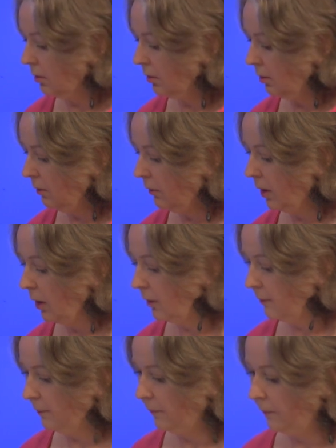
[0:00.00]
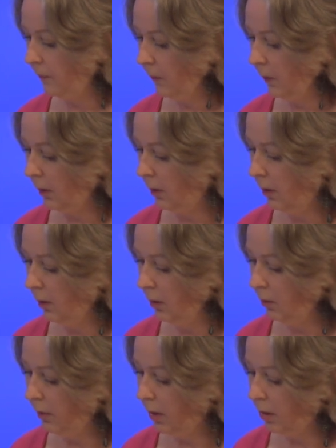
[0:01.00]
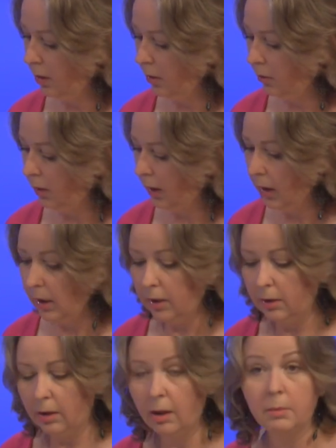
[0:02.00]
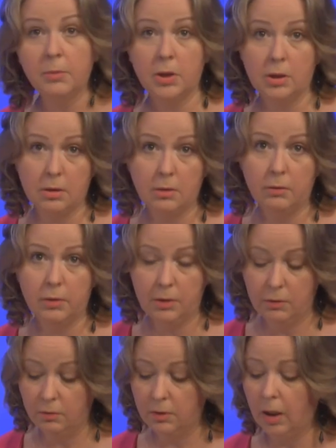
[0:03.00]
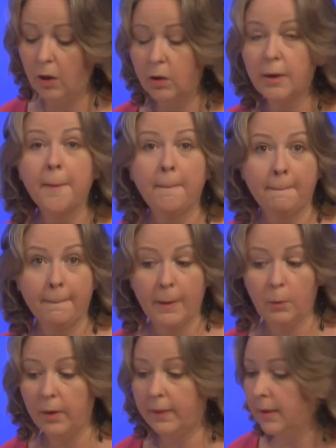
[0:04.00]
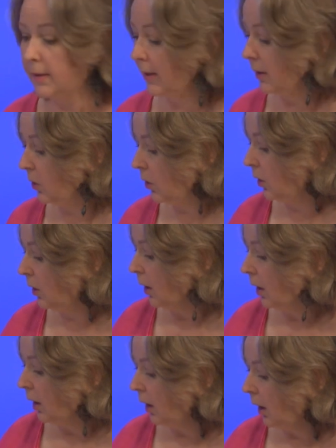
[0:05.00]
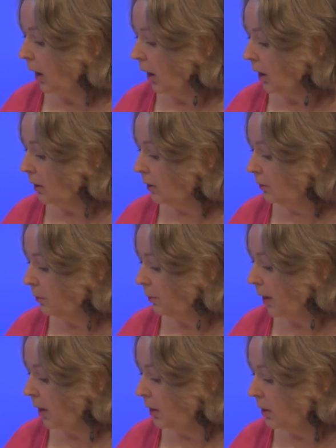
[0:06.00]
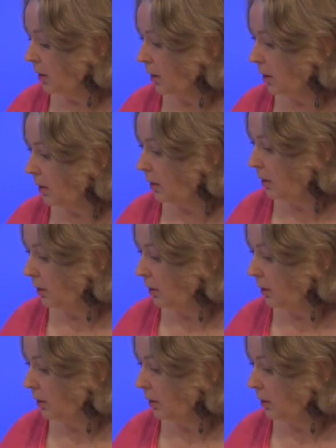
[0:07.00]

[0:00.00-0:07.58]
All right, here we go. And I'm just going to start with the center and paint it